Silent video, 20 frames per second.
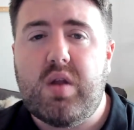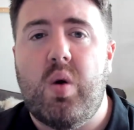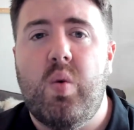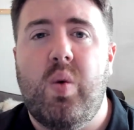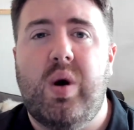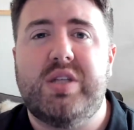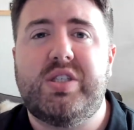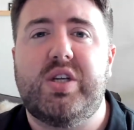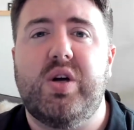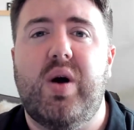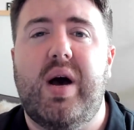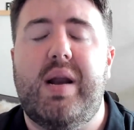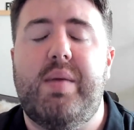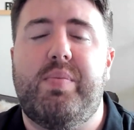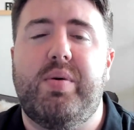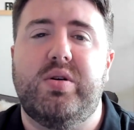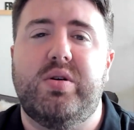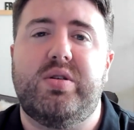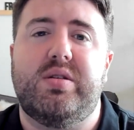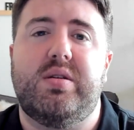wants to go ahead
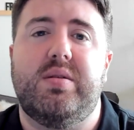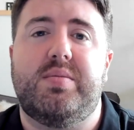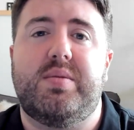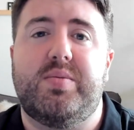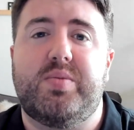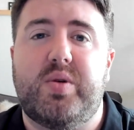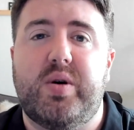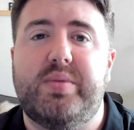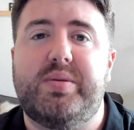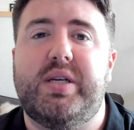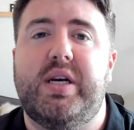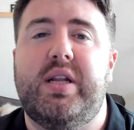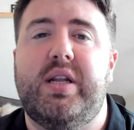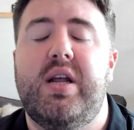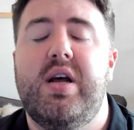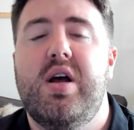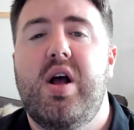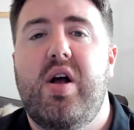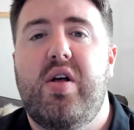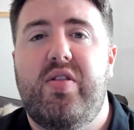and purchase a subscription,
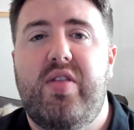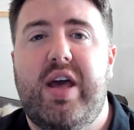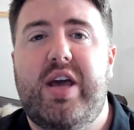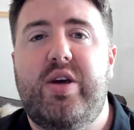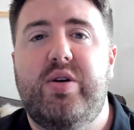they